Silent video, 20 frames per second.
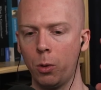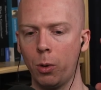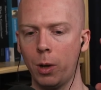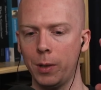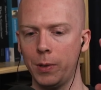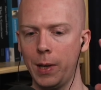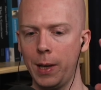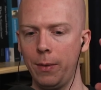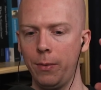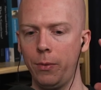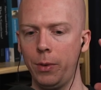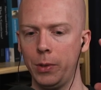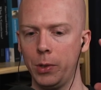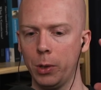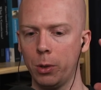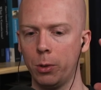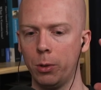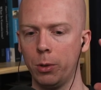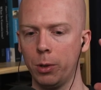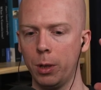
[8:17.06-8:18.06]

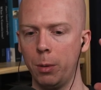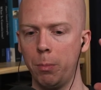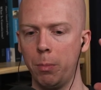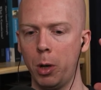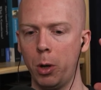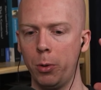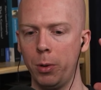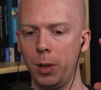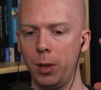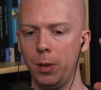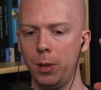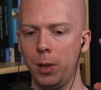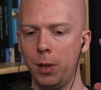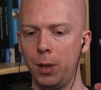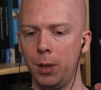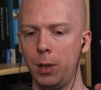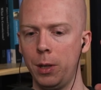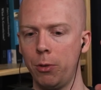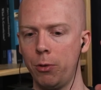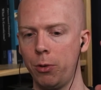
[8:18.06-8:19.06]
quasi-physical component
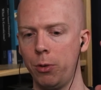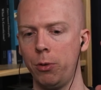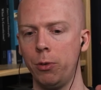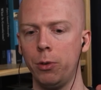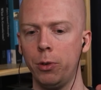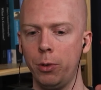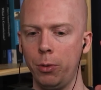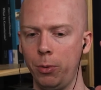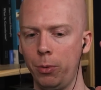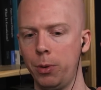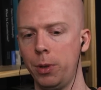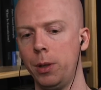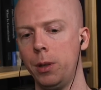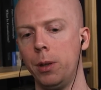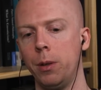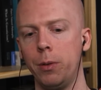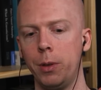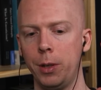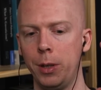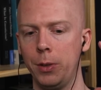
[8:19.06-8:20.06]
in addition to the